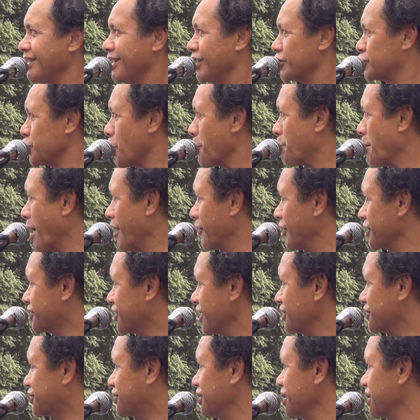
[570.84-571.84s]
So brothers
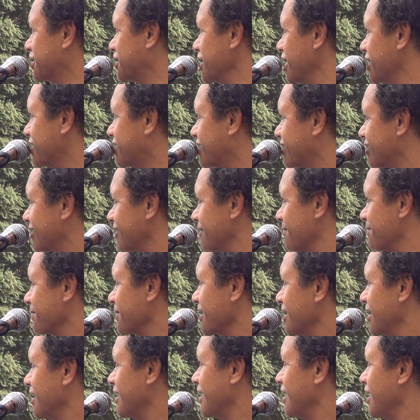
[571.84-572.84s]
and sisters,
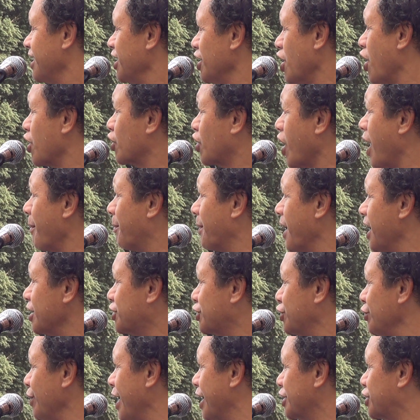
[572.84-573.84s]
you know, God
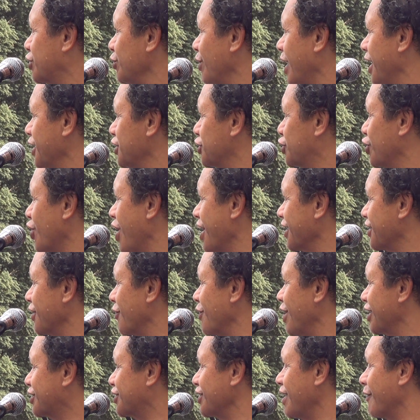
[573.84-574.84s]
bless you as you are enjoying the
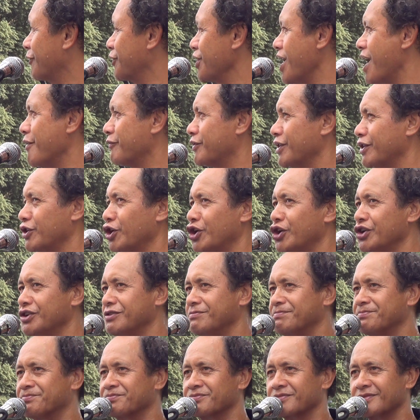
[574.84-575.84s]
rest of the
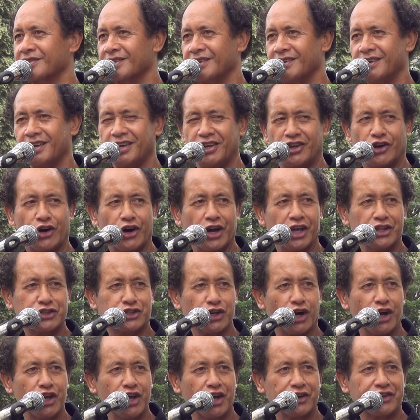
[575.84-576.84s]
afternoon. You know,
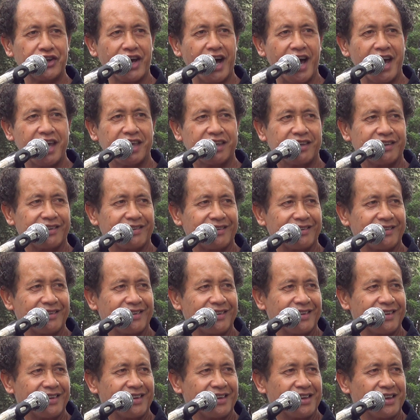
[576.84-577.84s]
enjoy your day.
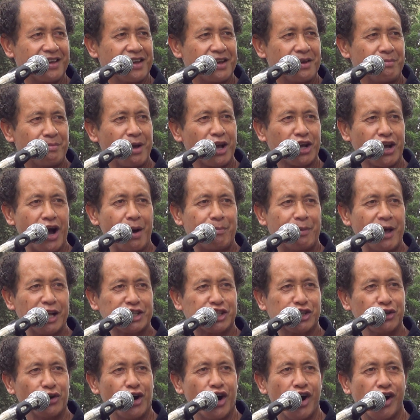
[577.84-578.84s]
May God
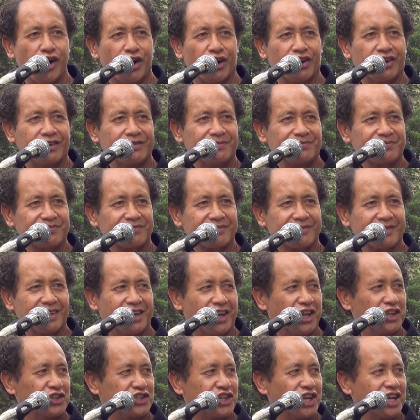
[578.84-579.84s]
bless you all.
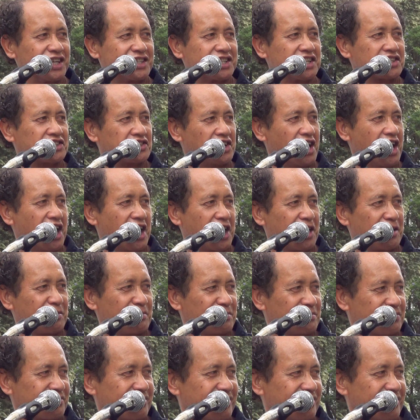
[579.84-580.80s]
In Jesus' name,